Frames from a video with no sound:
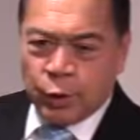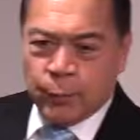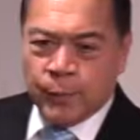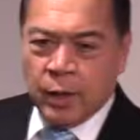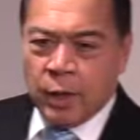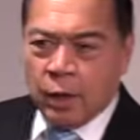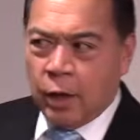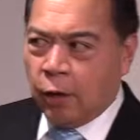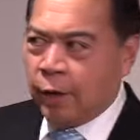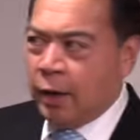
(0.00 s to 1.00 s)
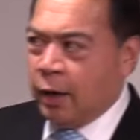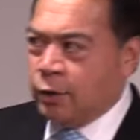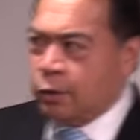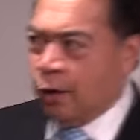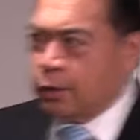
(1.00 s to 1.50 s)
home, he already
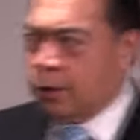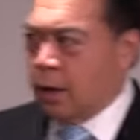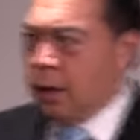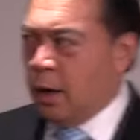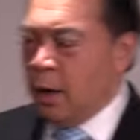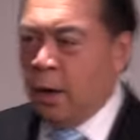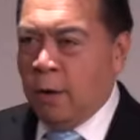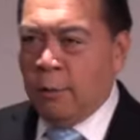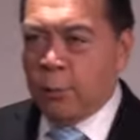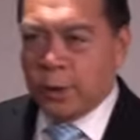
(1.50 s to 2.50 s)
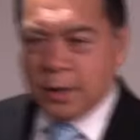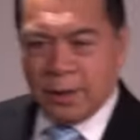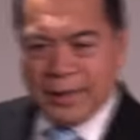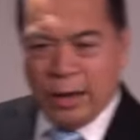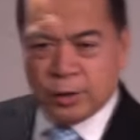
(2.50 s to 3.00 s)
exhausted
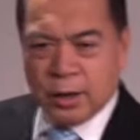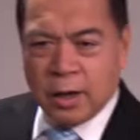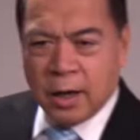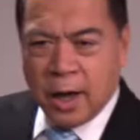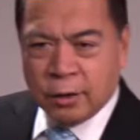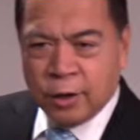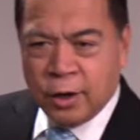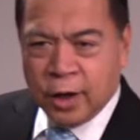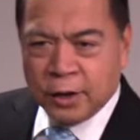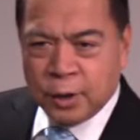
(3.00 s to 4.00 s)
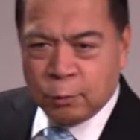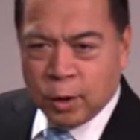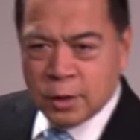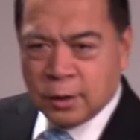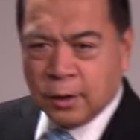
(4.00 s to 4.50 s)
14,990
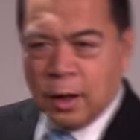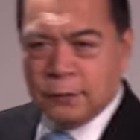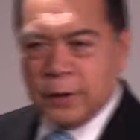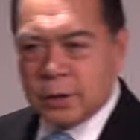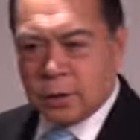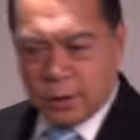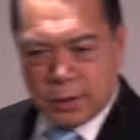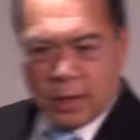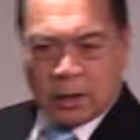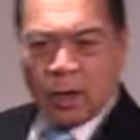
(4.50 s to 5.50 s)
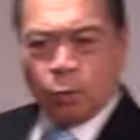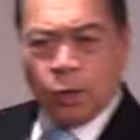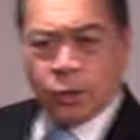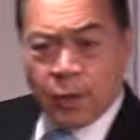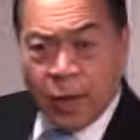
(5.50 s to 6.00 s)
words in the office, so he's got 10
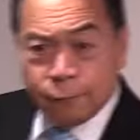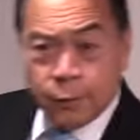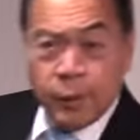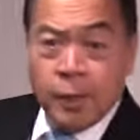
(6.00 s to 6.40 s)
words left.